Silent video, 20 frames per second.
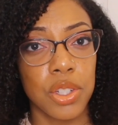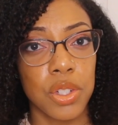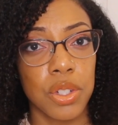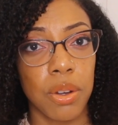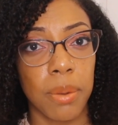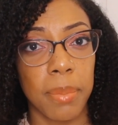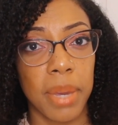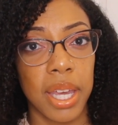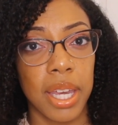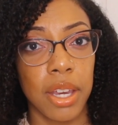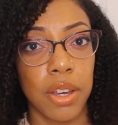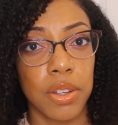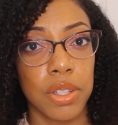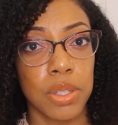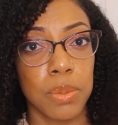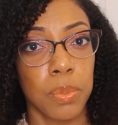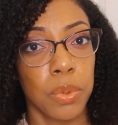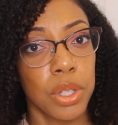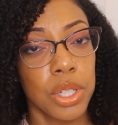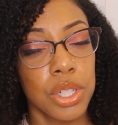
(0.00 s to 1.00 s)
sure my hair
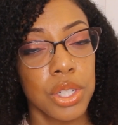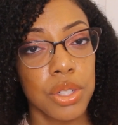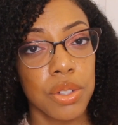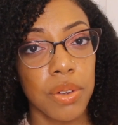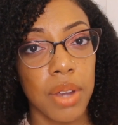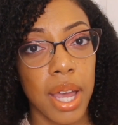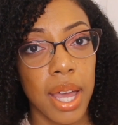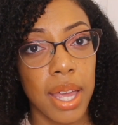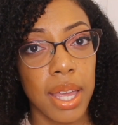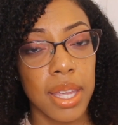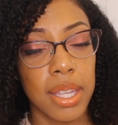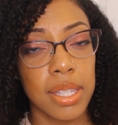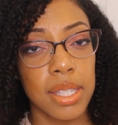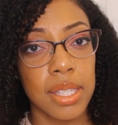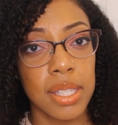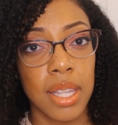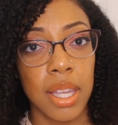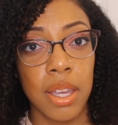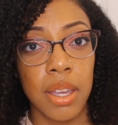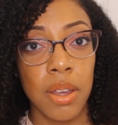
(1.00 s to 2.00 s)
is
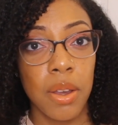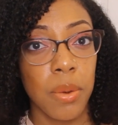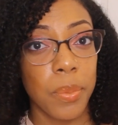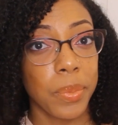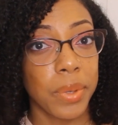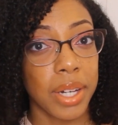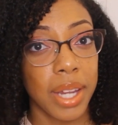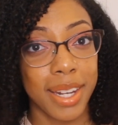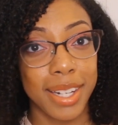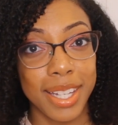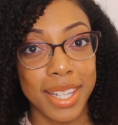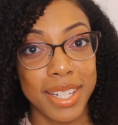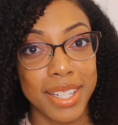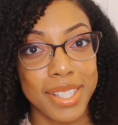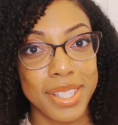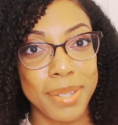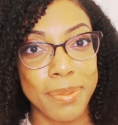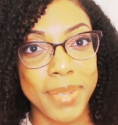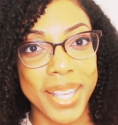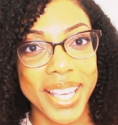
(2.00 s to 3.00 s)
moisturized when I need it to